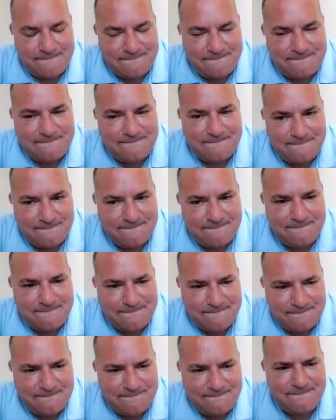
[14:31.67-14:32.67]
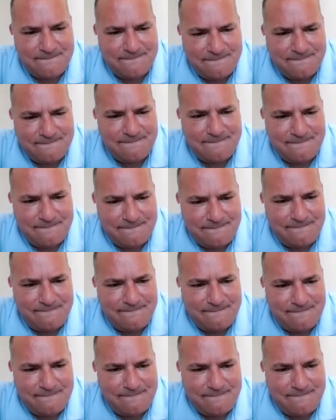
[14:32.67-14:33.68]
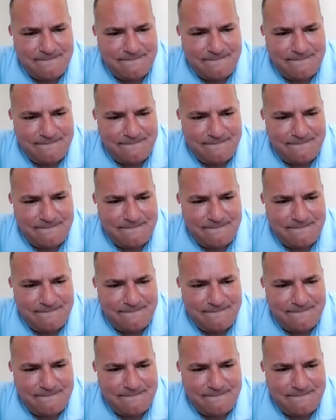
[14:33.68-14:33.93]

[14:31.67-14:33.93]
[no speech]